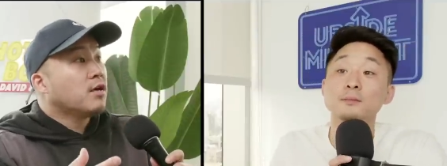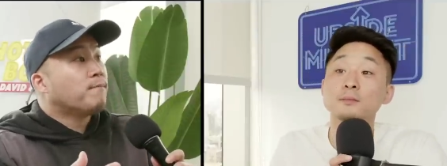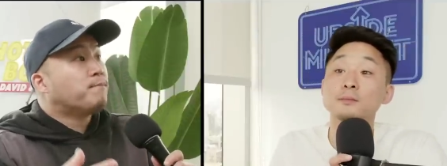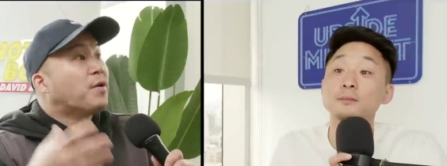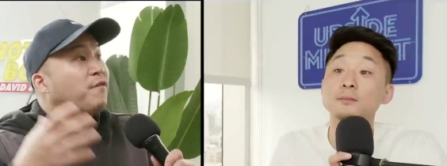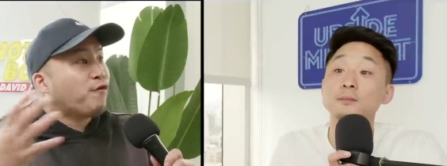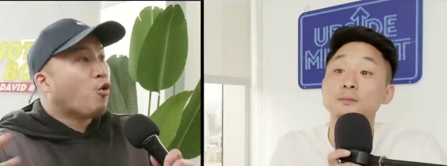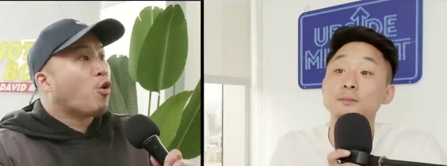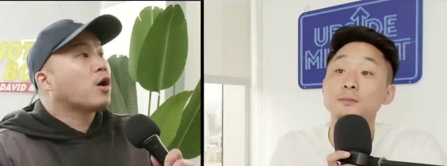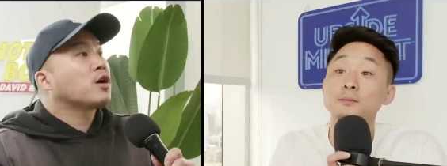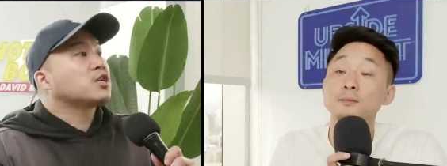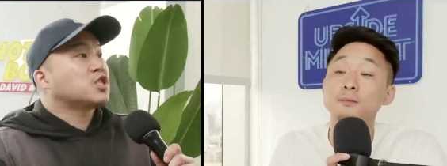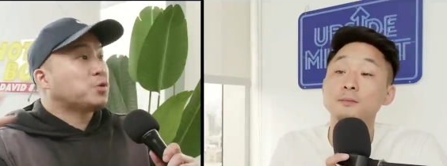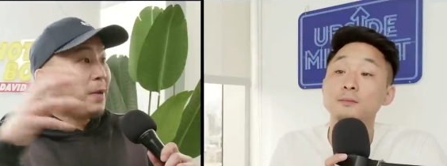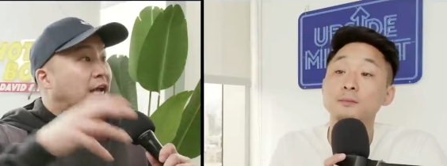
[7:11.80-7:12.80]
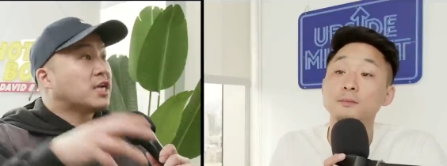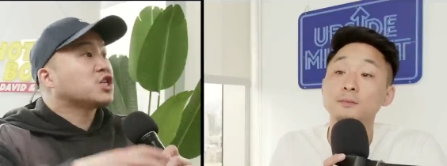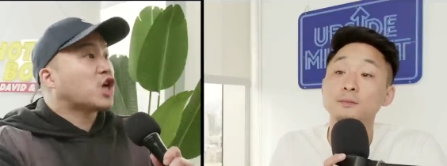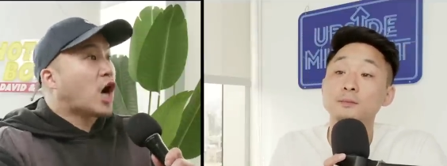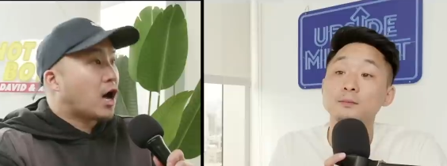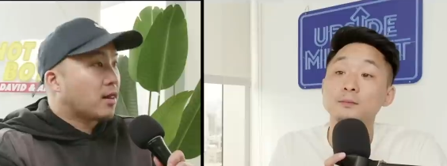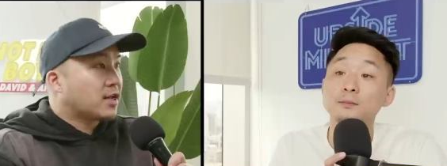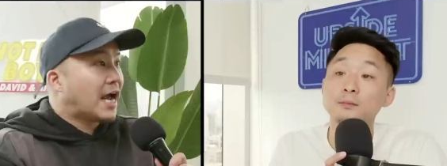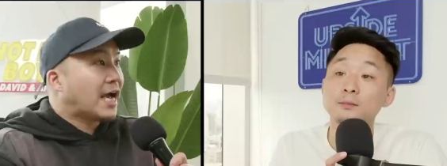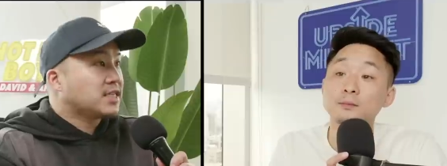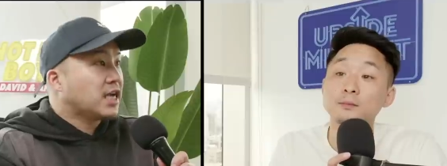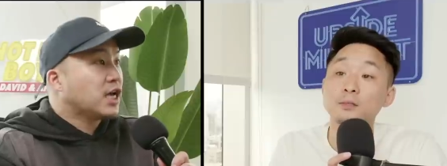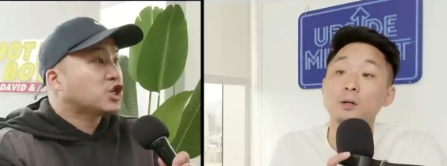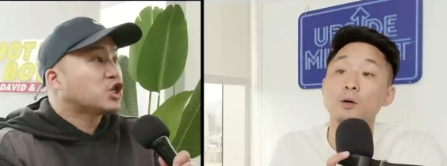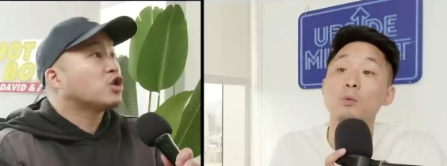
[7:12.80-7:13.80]
Speaker 1: before Spanish
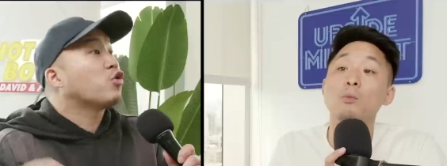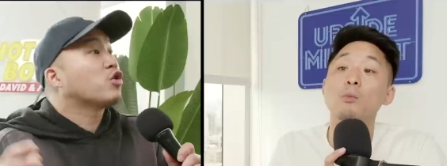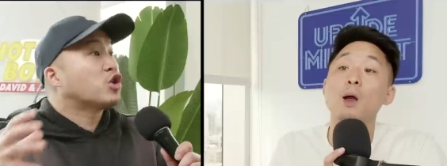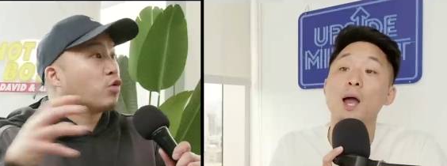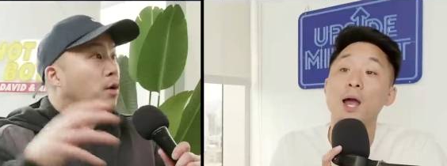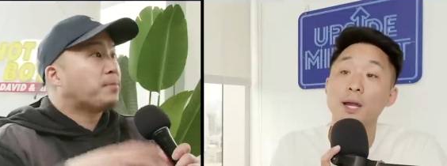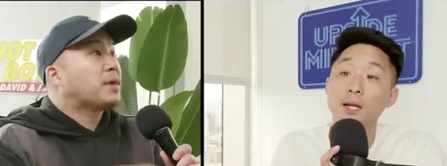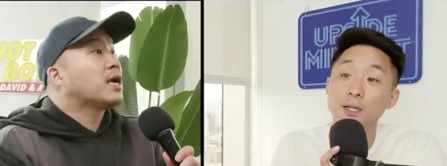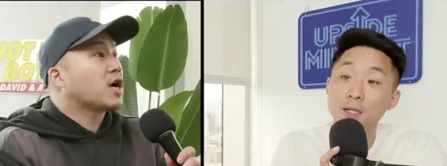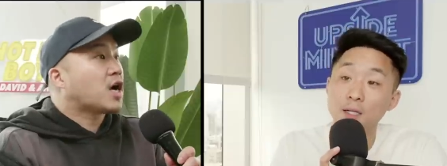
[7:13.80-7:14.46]
colonization or European right.